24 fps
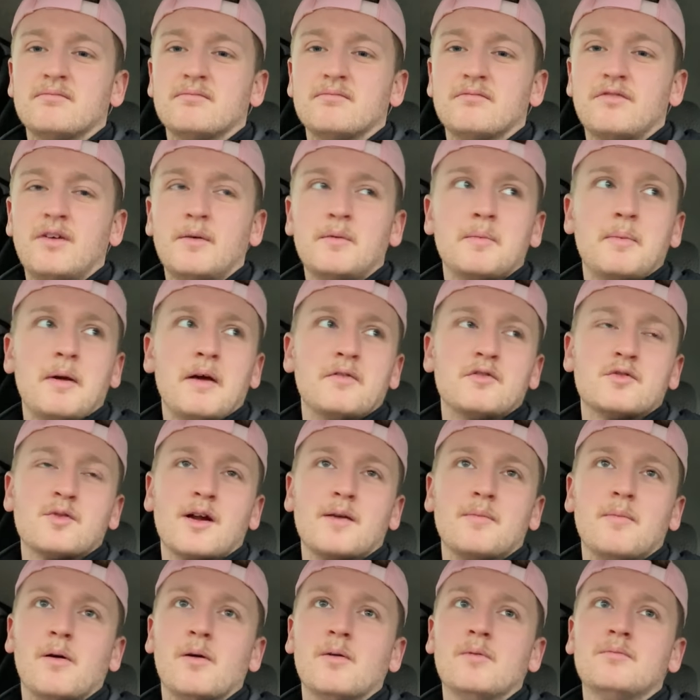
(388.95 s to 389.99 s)
Filmed a bit of
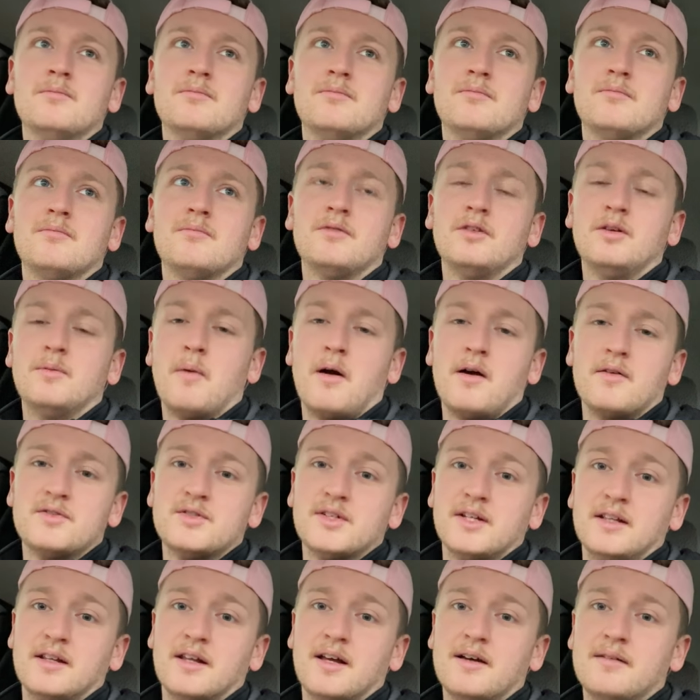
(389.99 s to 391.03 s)
treadmill. You might have
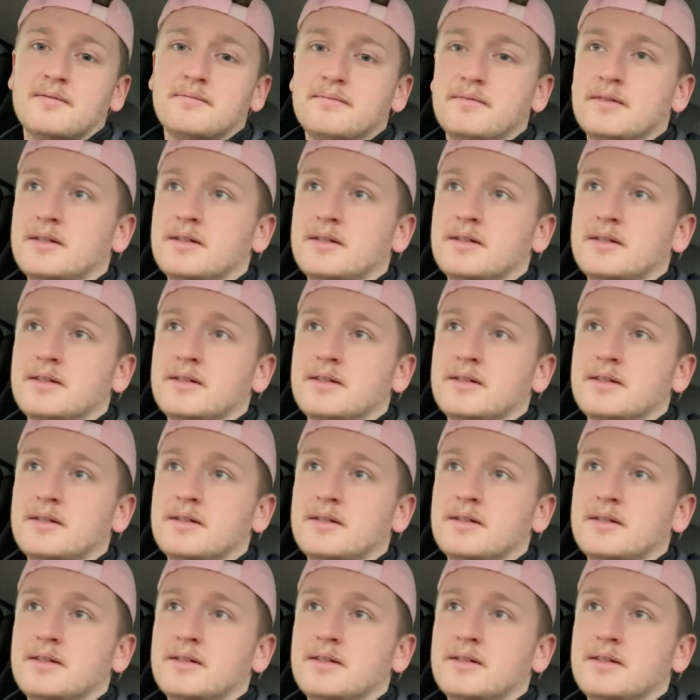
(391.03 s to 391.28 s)
seen that.